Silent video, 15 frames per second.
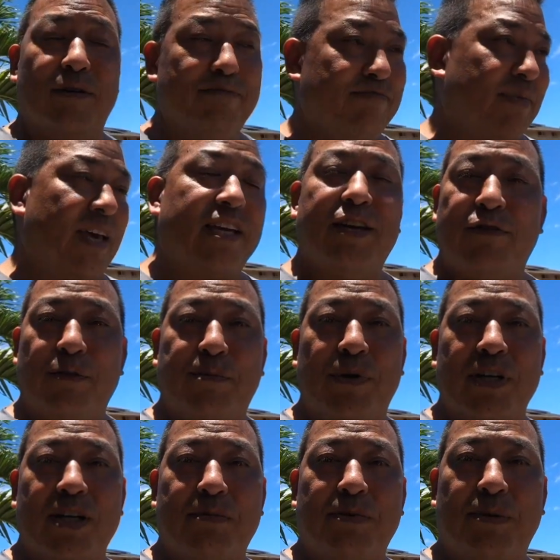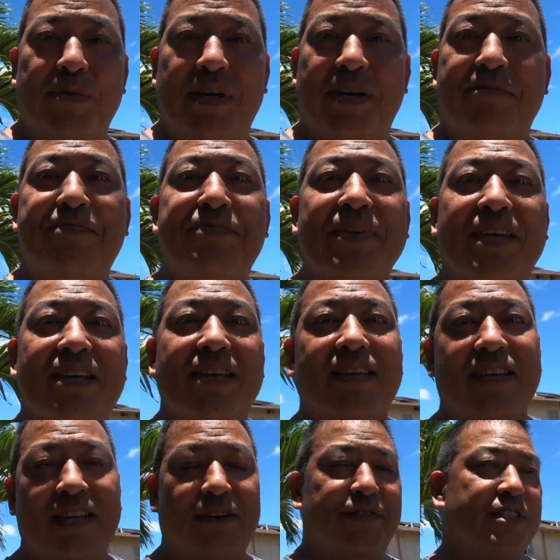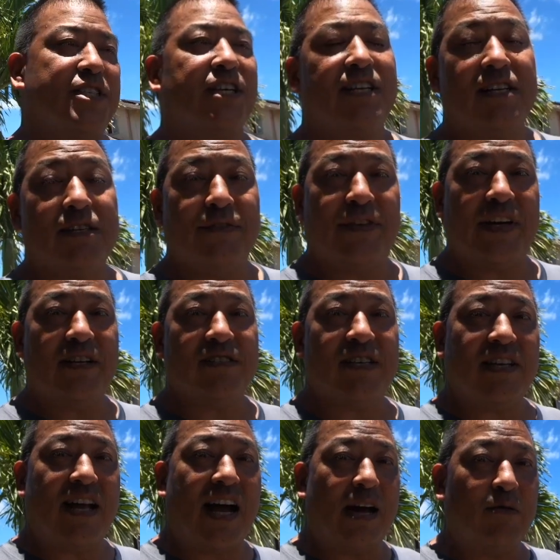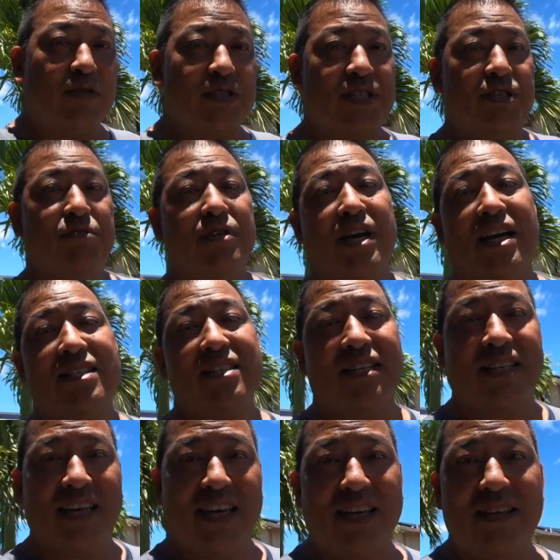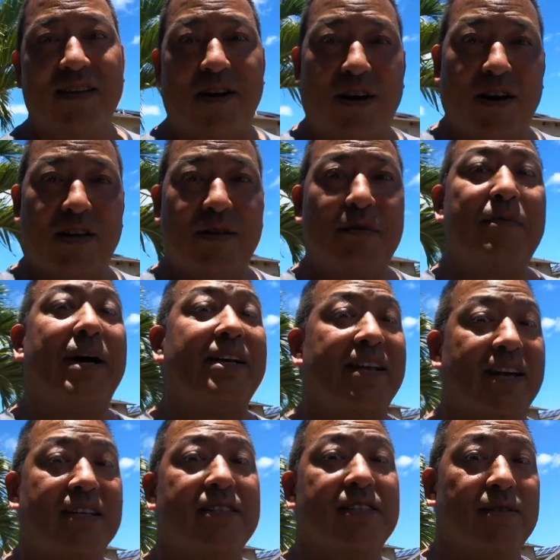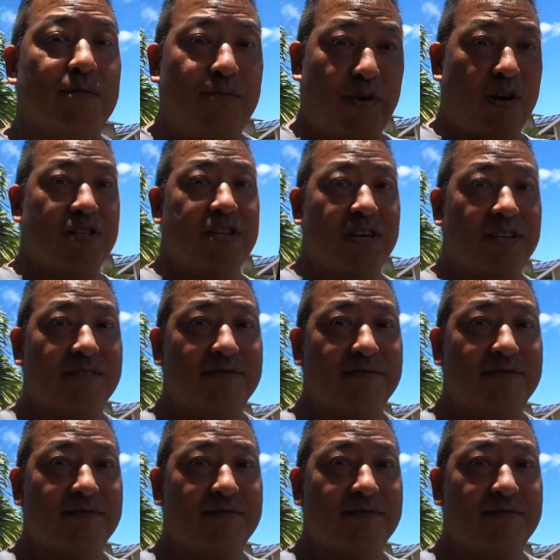Thank you for putting up with me. Thank you for checking out the videos, and I will see you guys again on my next project.